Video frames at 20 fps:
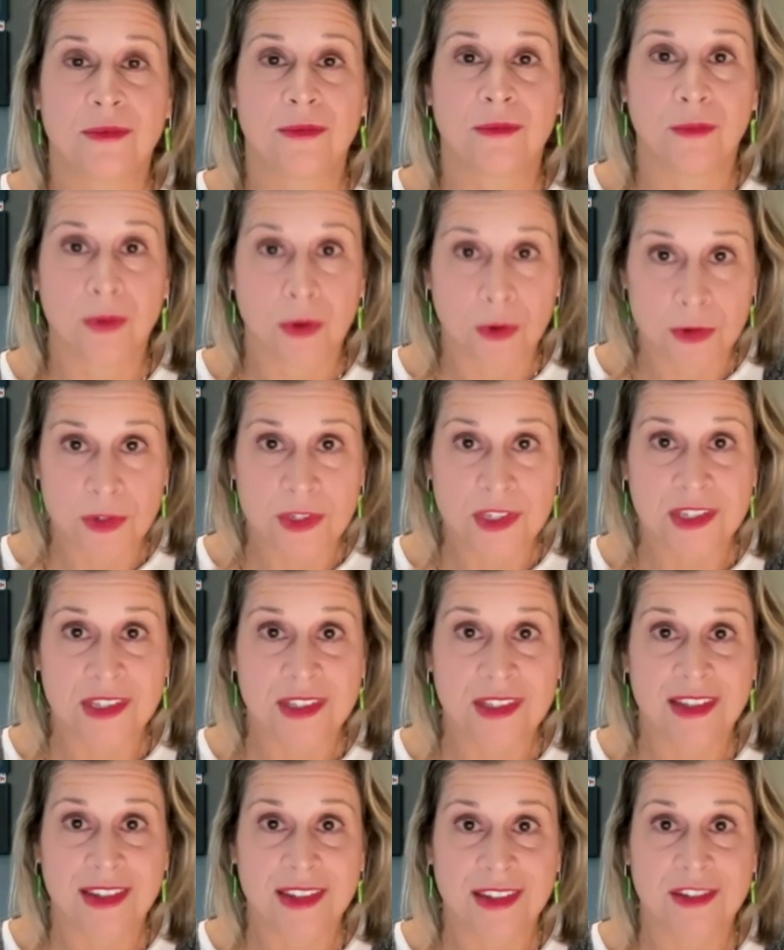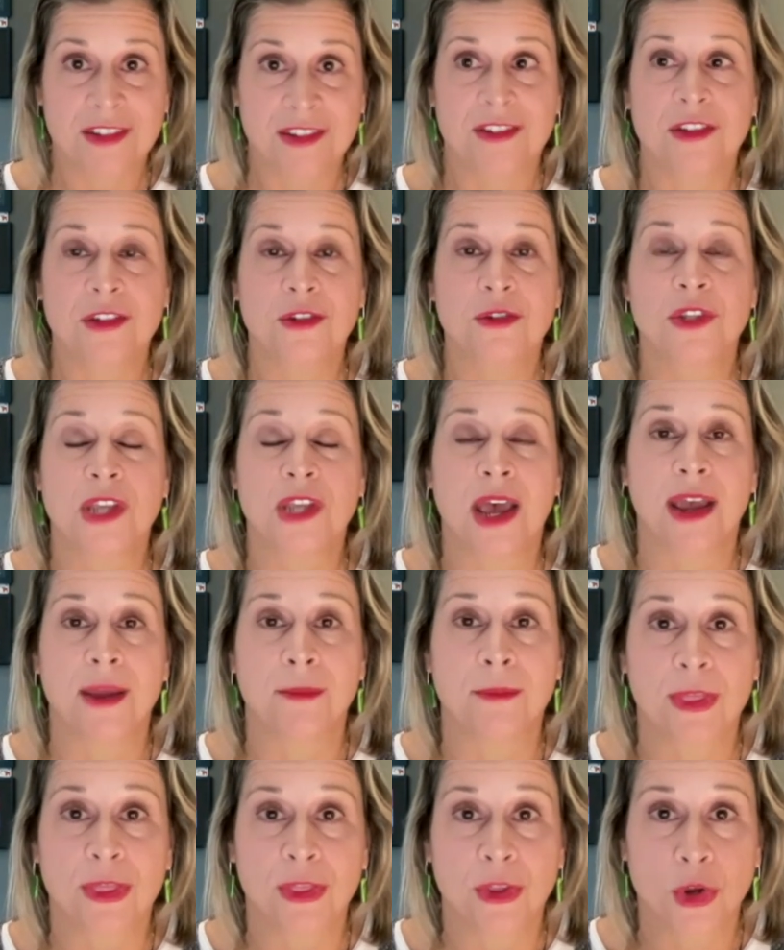most yeah. due to
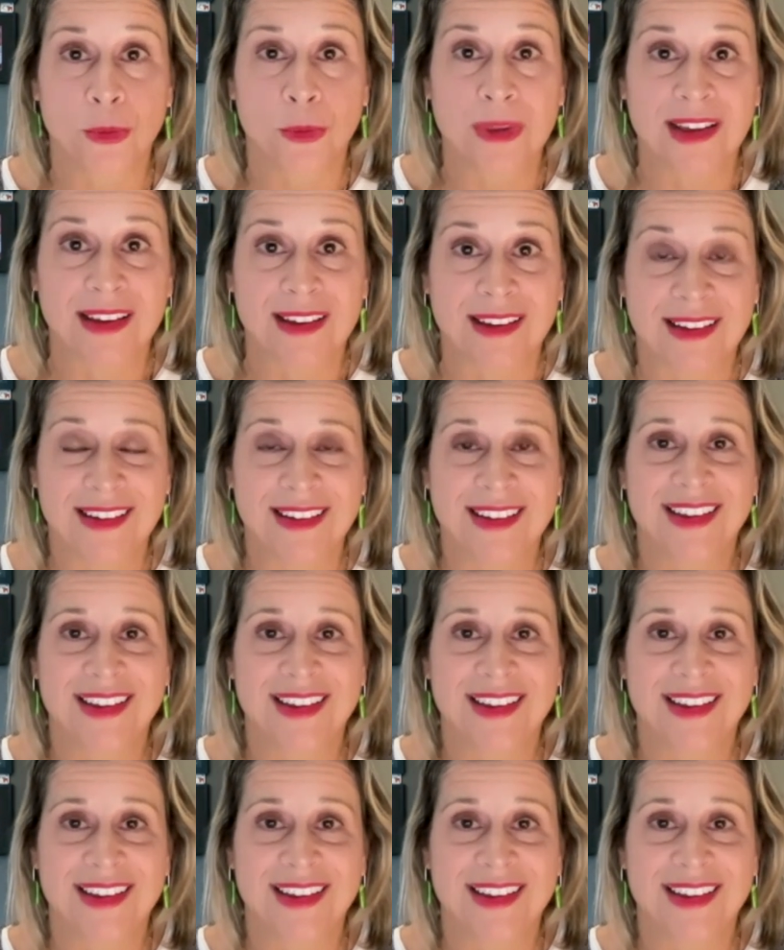hypothermia.